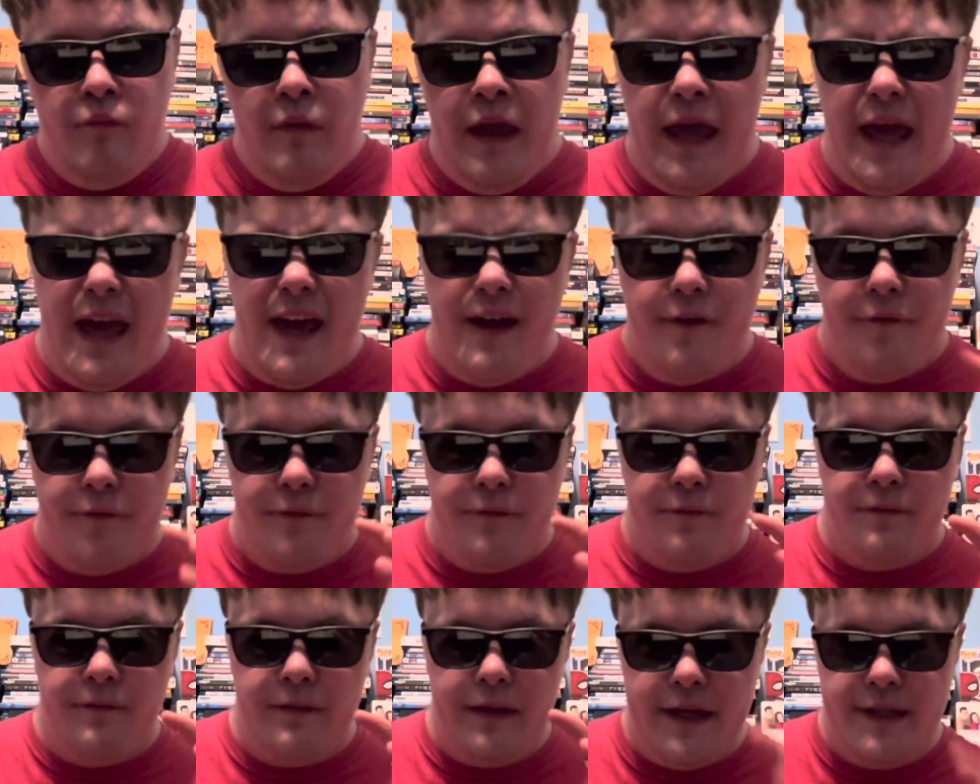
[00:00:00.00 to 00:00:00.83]

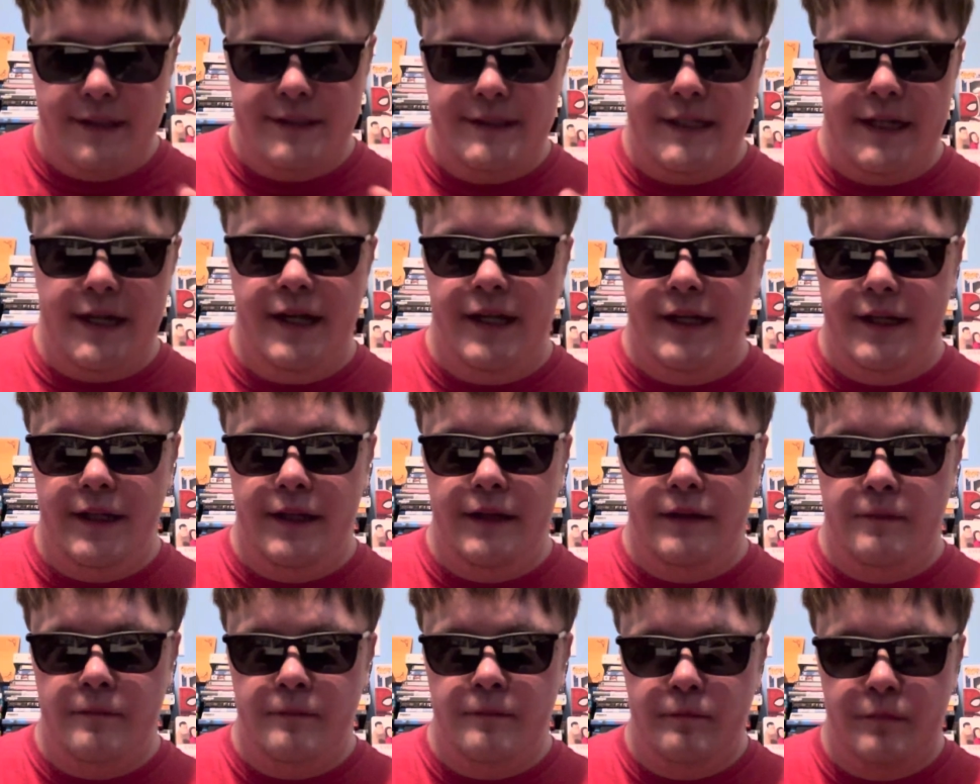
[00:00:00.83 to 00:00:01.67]
have
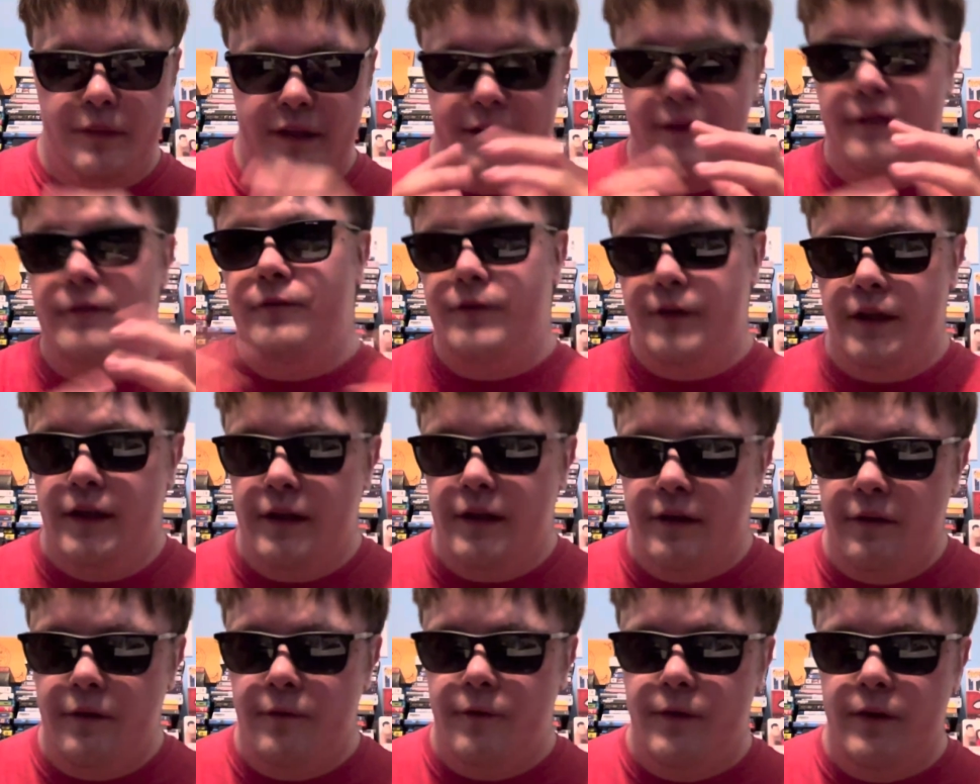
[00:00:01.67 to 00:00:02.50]
Anxiety be the villain
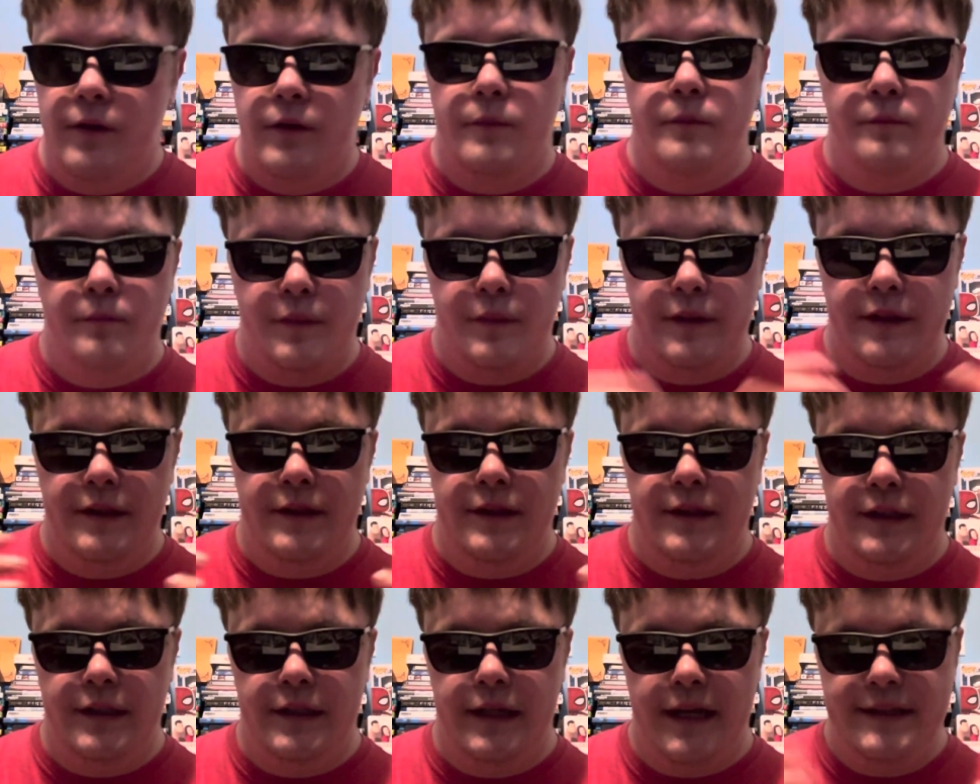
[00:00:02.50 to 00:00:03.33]
of the film, be
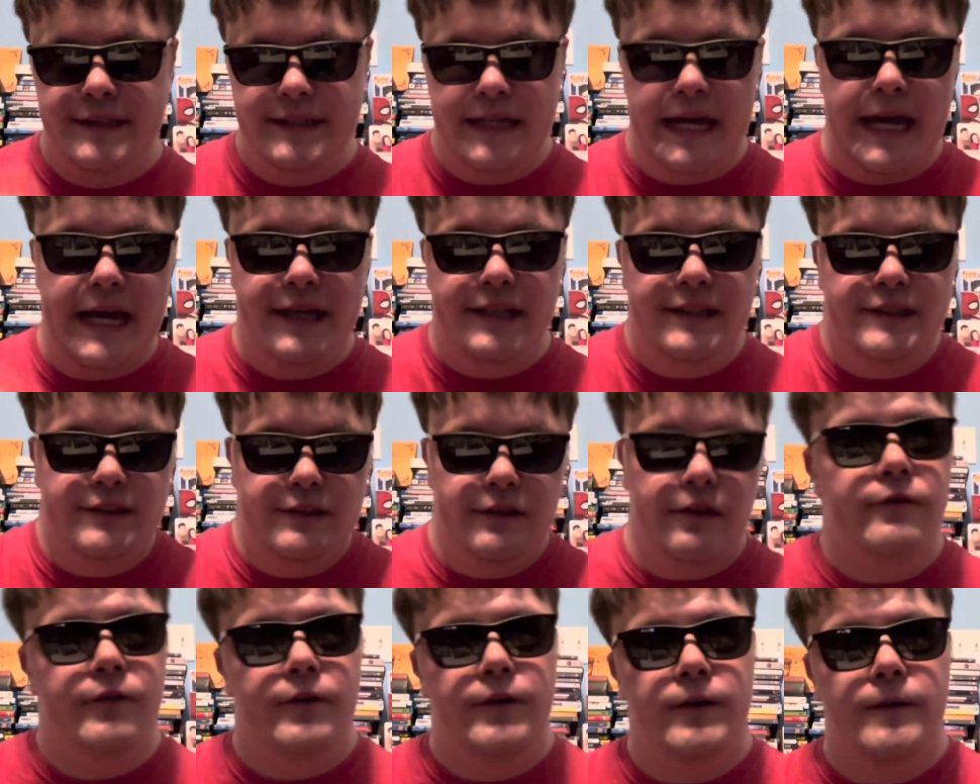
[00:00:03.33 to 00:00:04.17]
the antagonist of
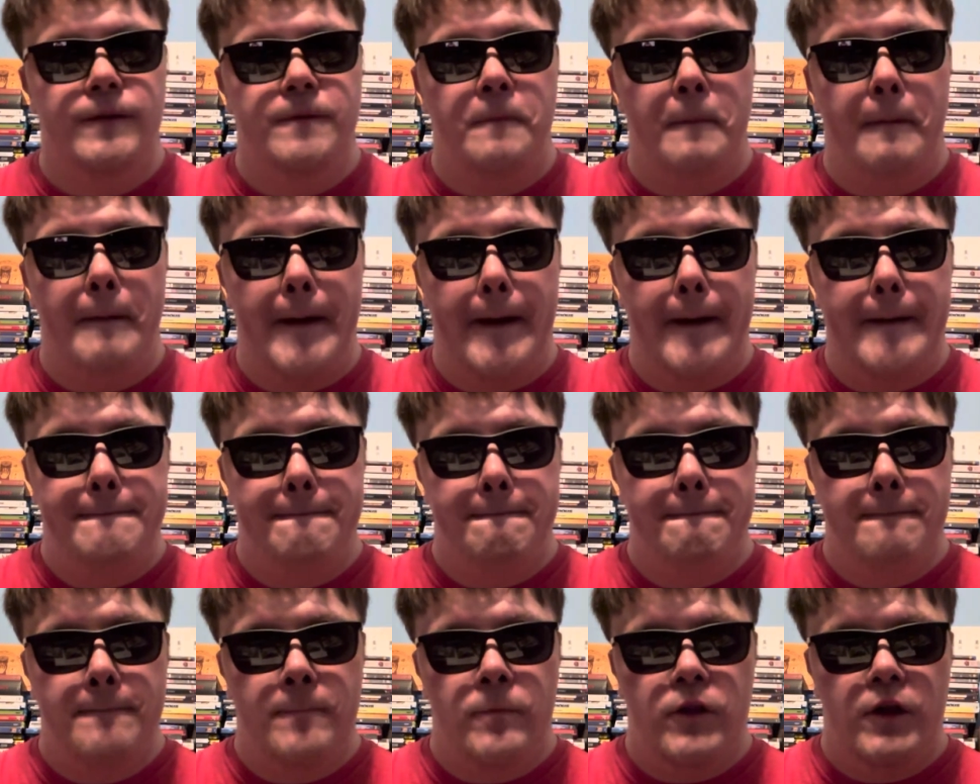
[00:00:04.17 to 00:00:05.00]
the film,
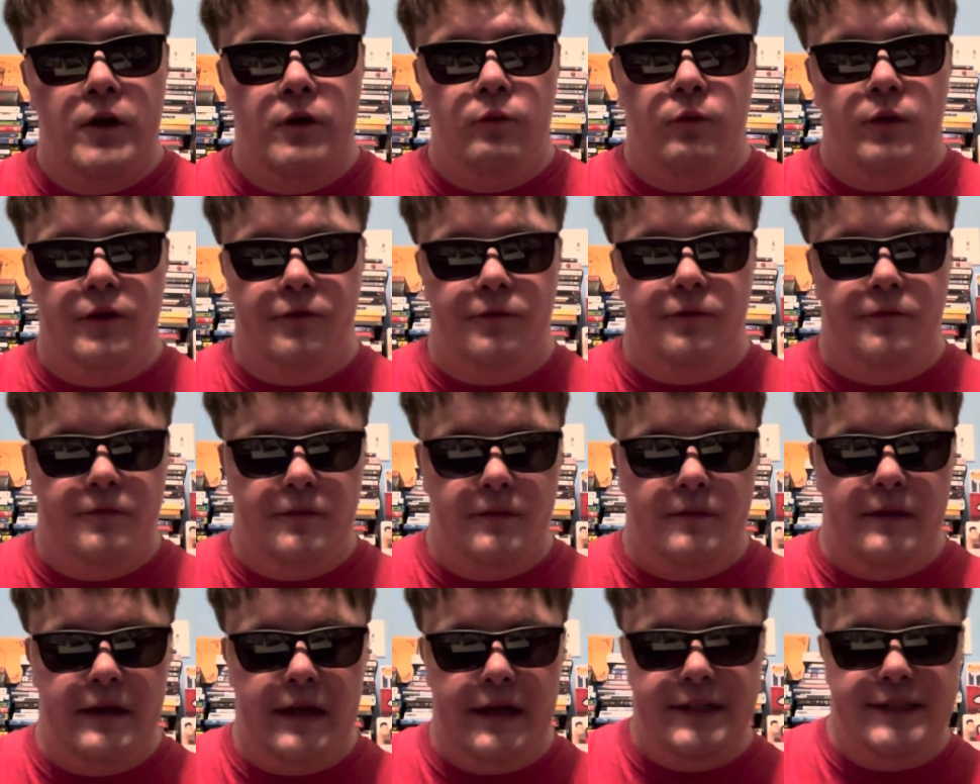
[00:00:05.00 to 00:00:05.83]
with
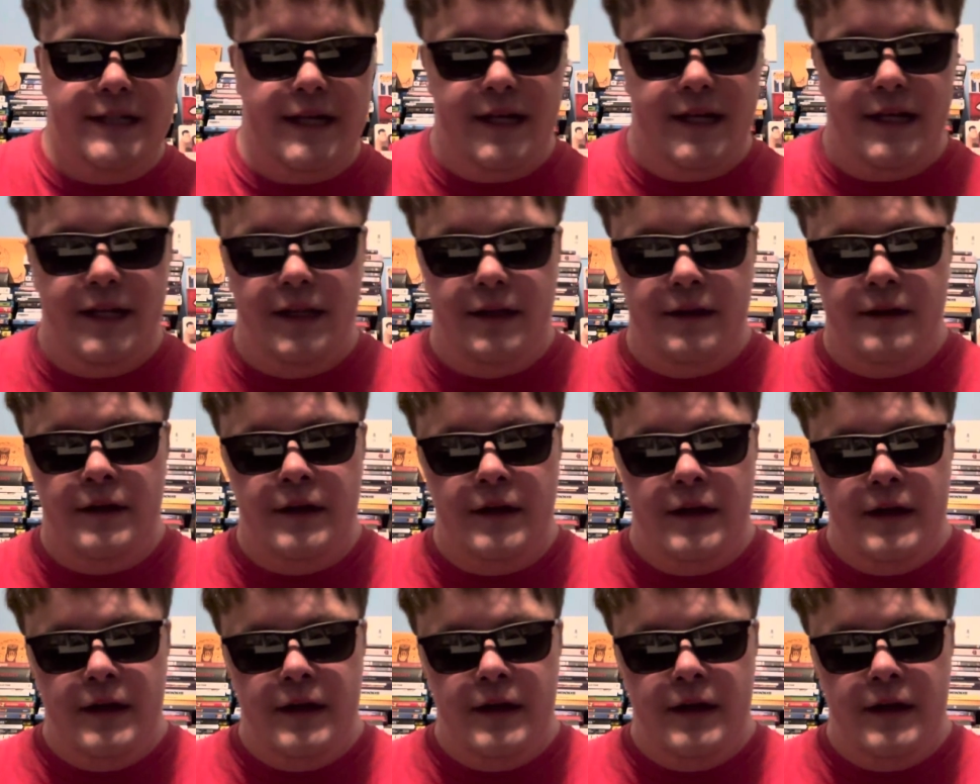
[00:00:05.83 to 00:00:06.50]
Anxiety